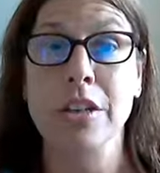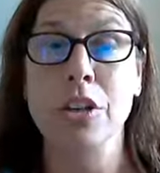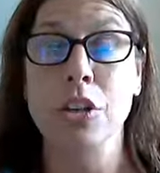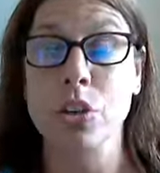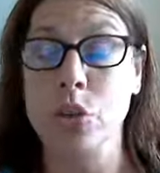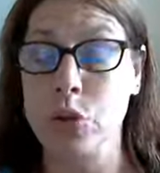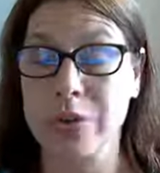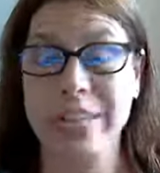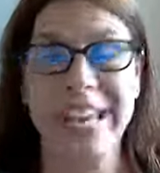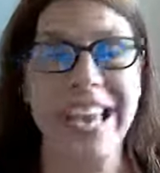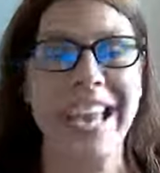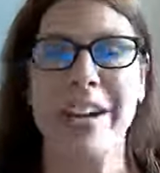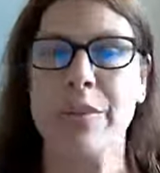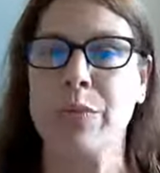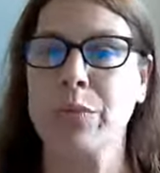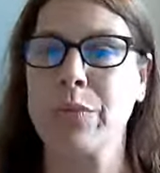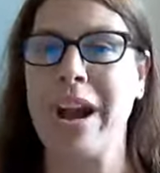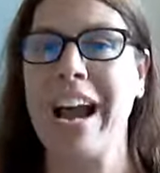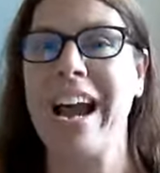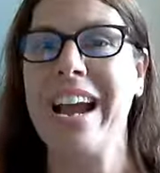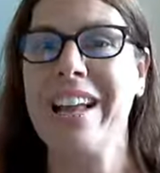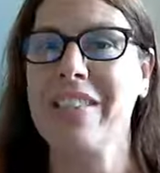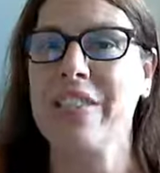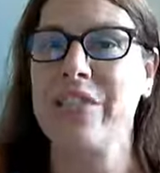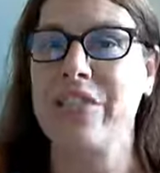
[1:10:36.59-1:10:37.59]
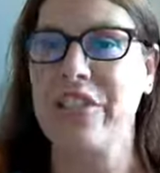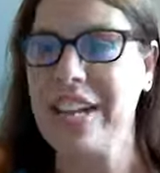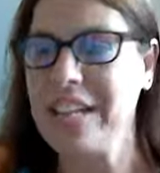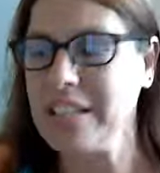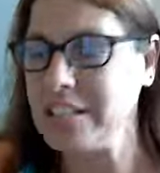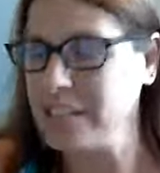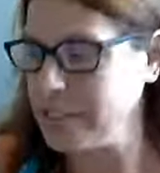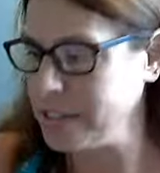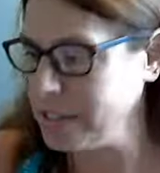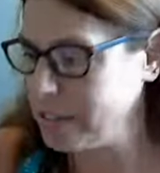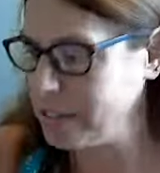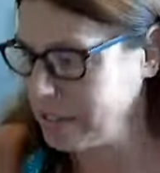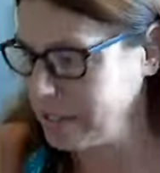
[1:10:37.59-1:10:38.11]
You can't ride the
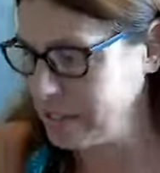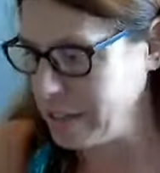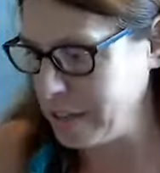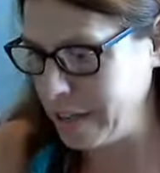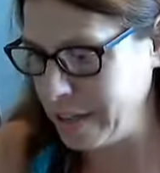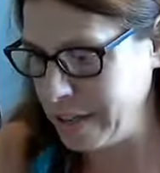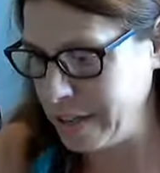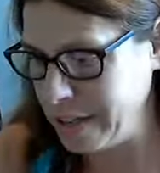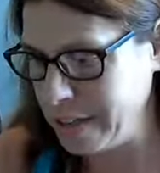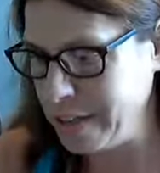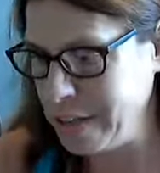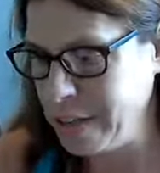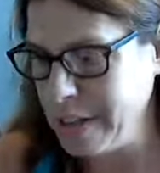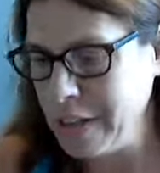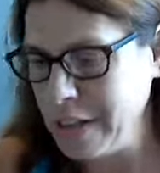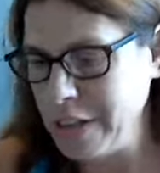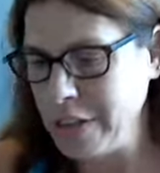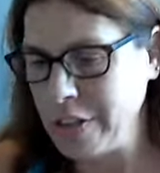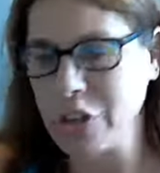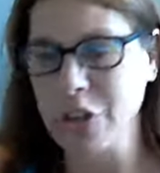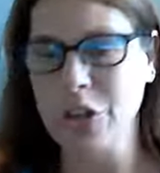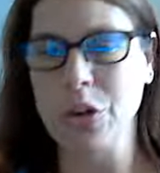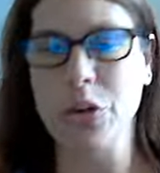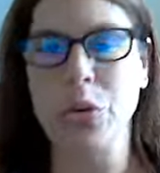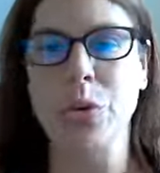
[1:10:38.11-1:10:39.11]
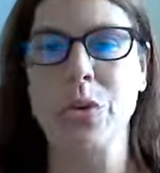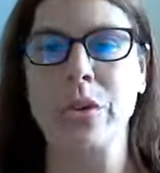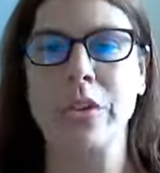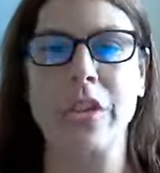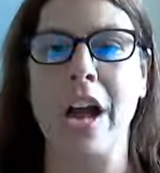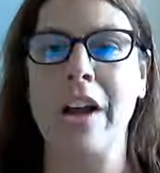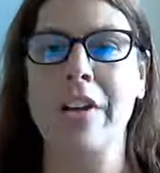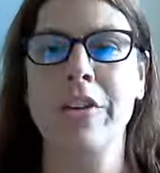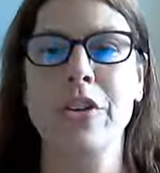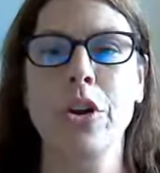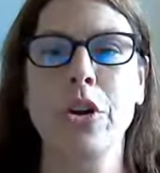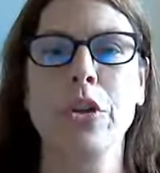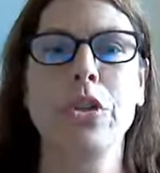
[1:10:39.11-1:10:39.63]
fence and, and you know,
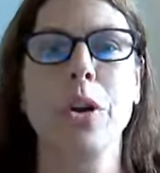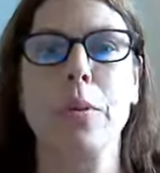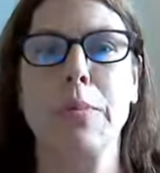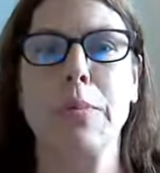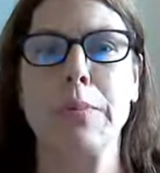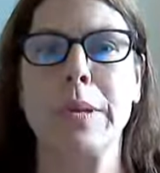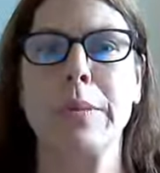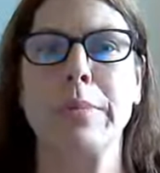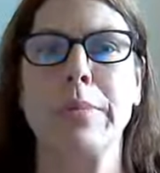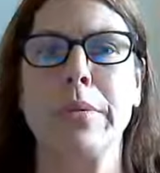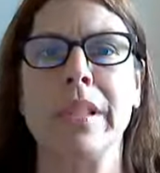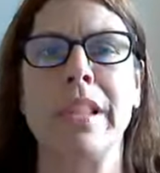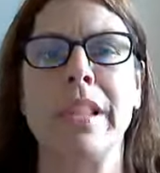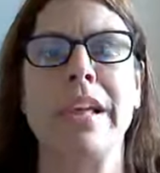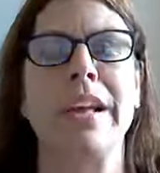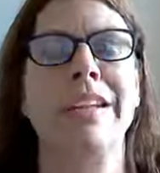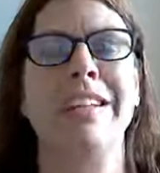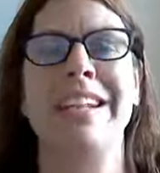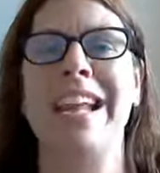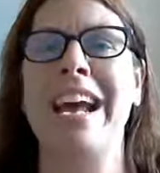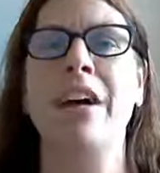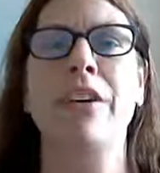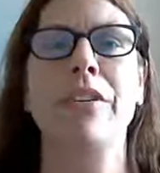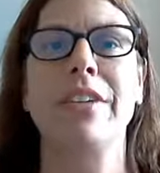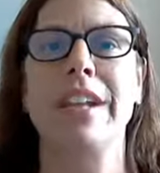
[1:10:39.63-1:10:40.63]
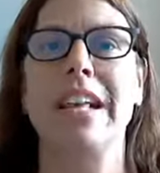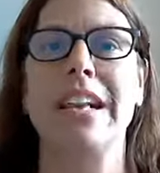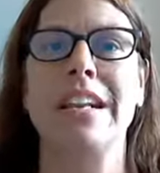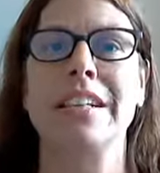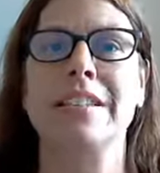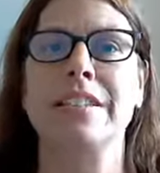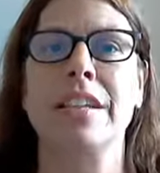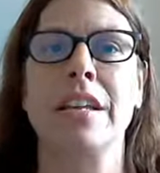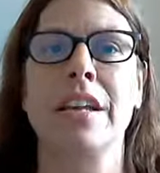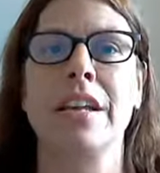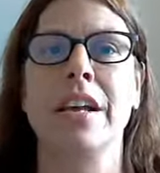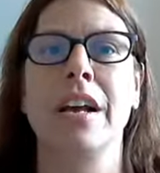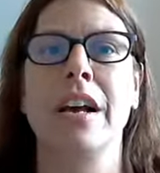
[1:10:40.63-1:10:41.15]
I know there are people that
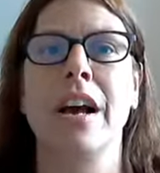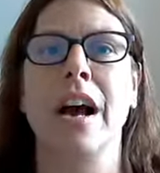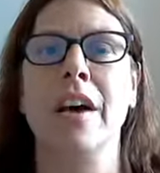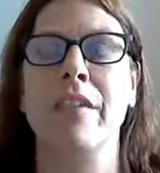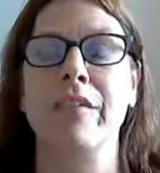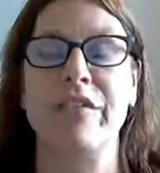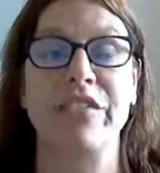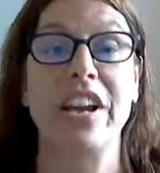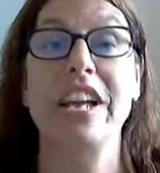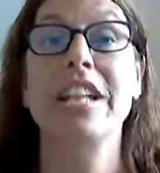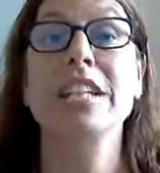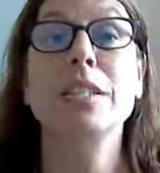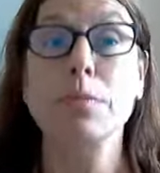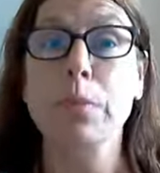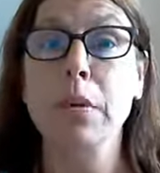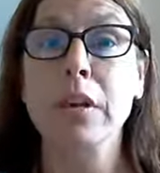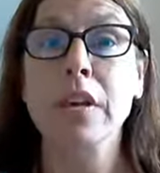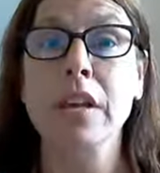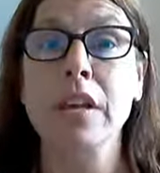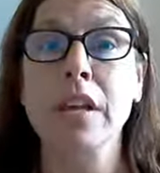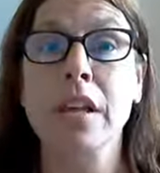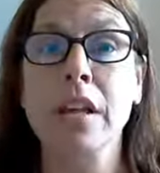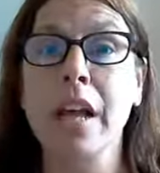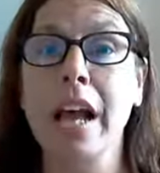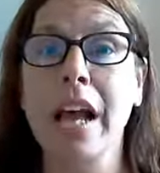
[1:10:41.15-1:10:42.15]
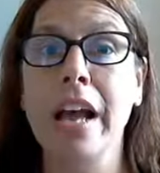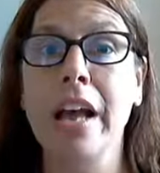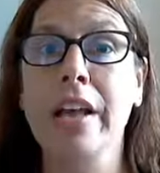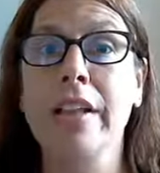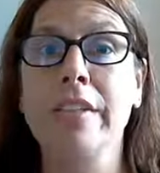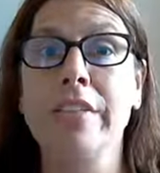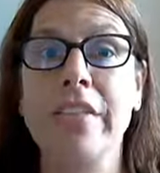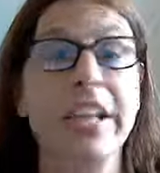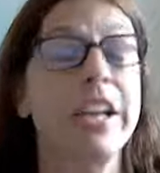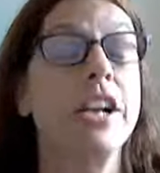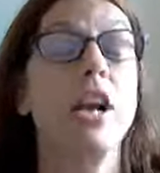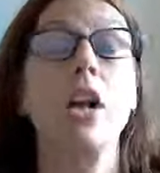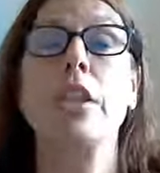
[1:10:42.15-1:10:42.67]
nowadays on Facebook,
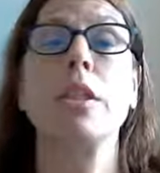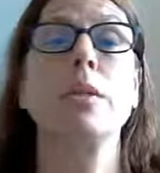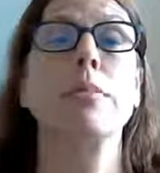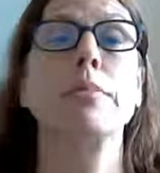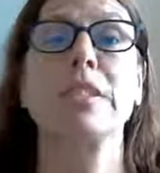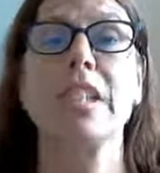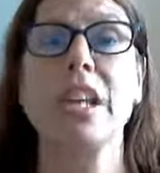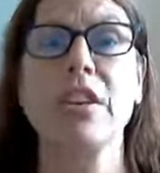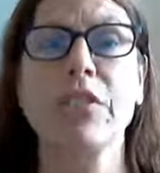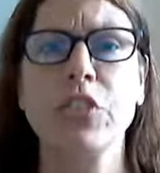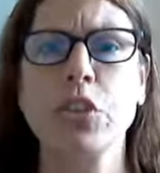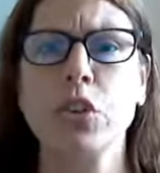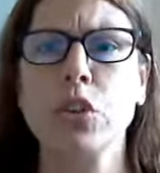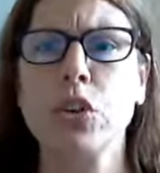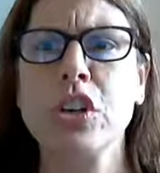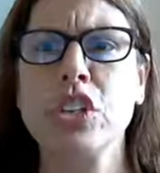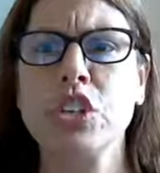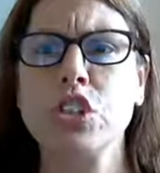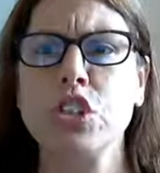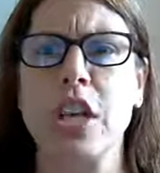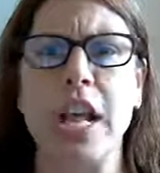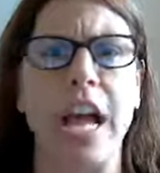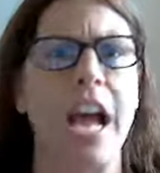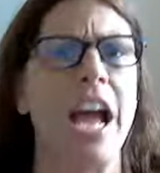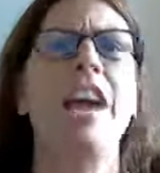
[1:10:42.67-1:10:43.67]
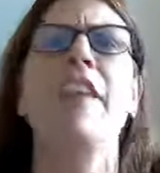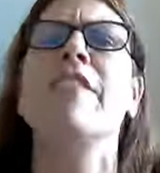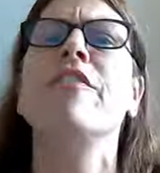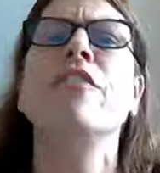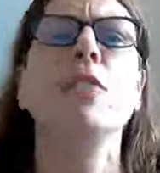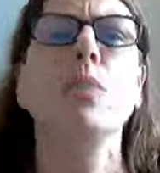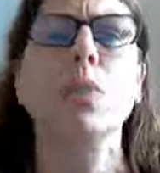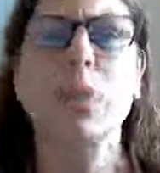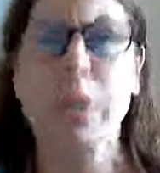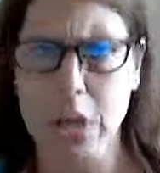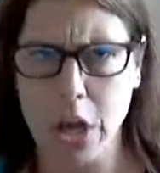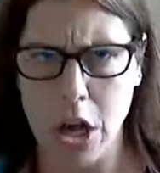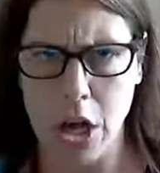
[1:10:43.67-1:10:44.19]
they call themselves a Christian.
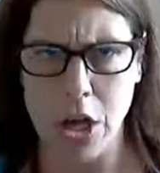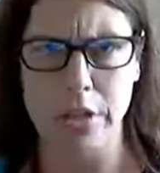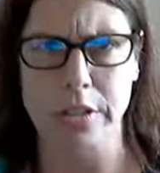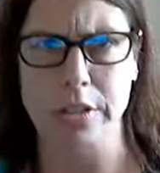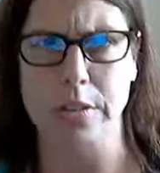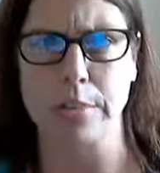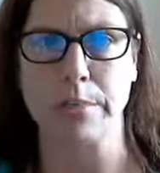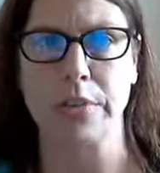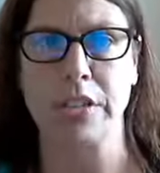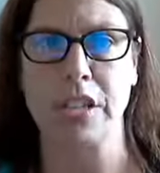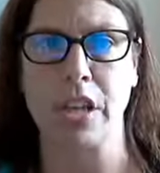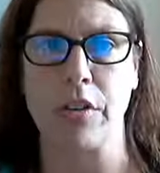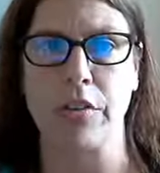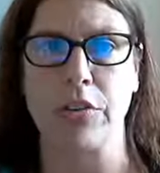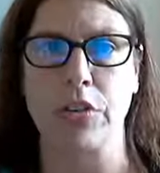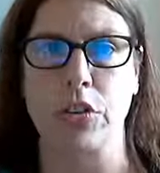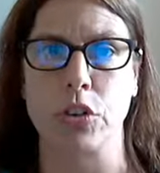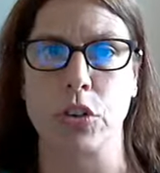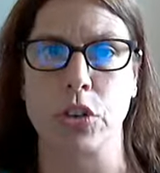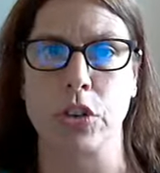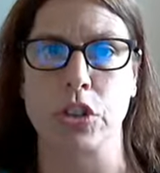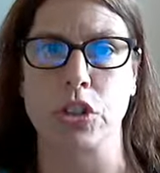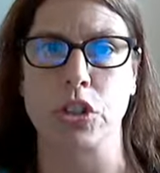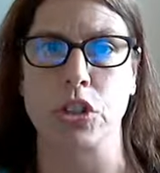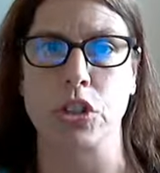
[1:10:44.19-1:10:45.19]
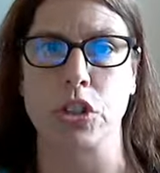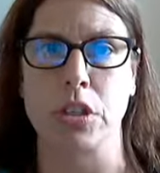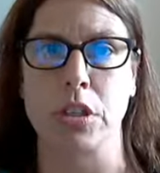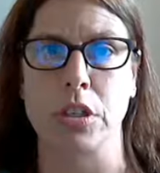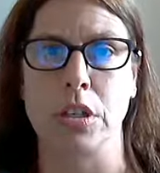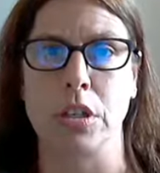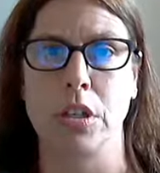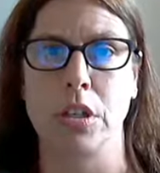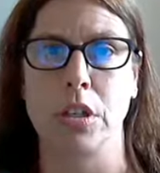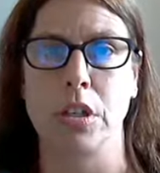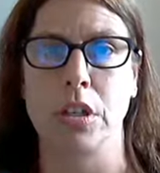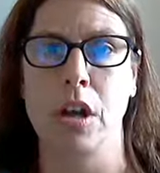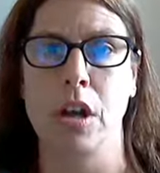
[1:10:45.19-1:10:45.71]
Everyone calls themselves a Christian.
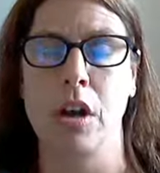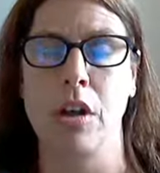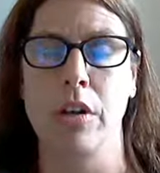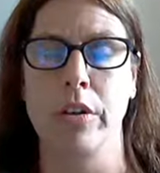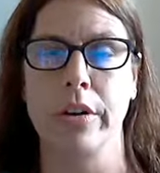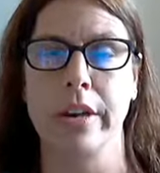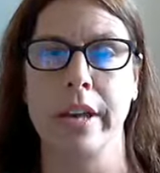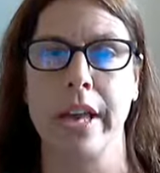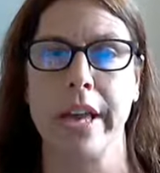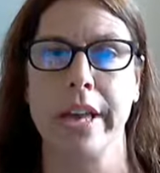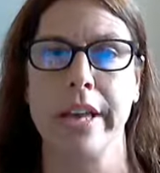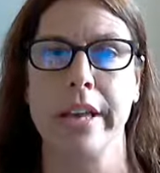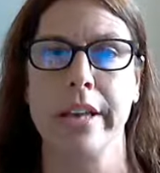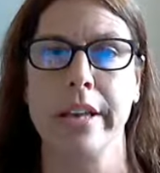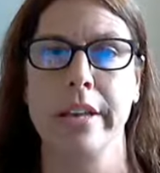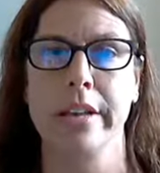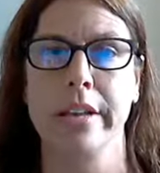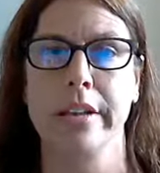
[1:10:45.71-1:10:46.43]
Okay?